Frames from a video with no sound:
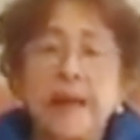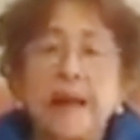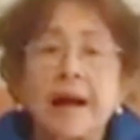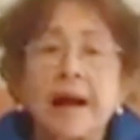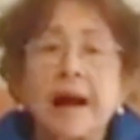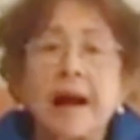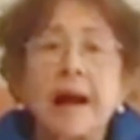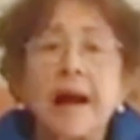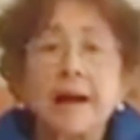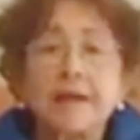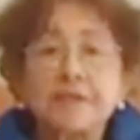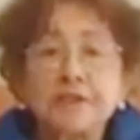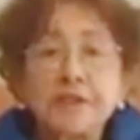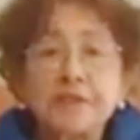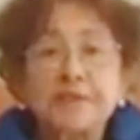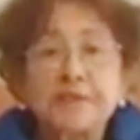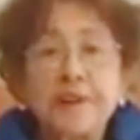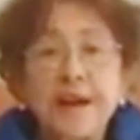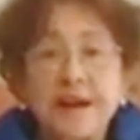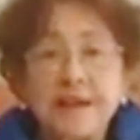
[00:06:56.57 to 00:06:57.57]
After
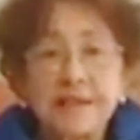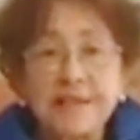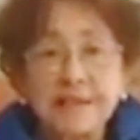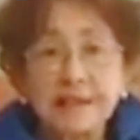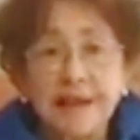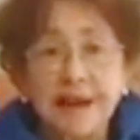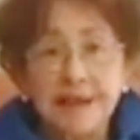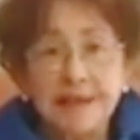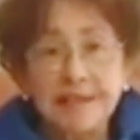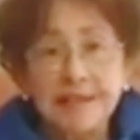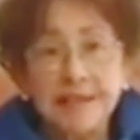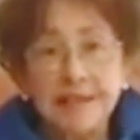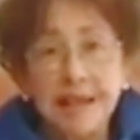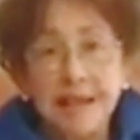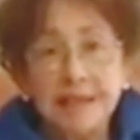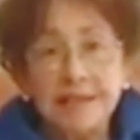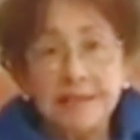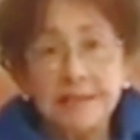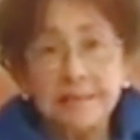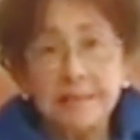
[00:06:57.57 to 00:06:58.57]
writing Ice
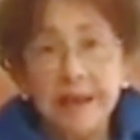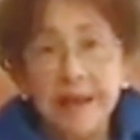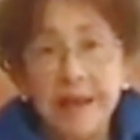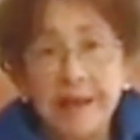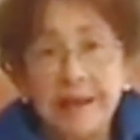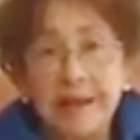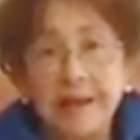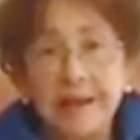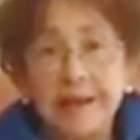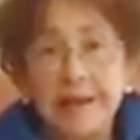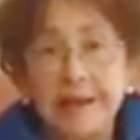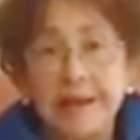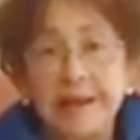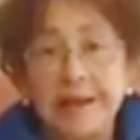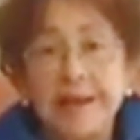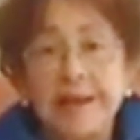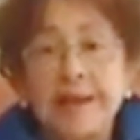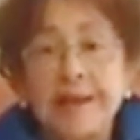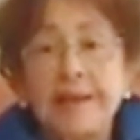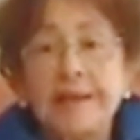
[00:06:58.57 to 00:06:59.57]
Candy Man,
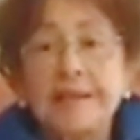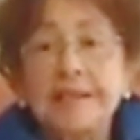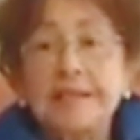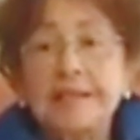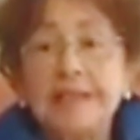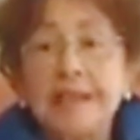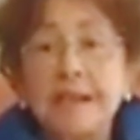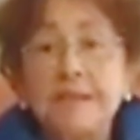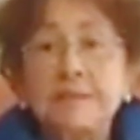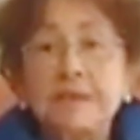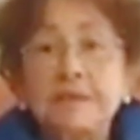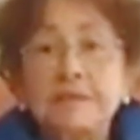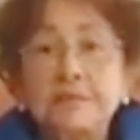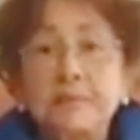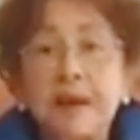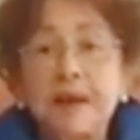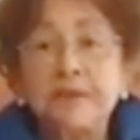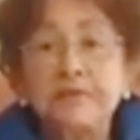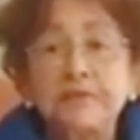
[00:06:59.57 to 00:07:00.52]
some of my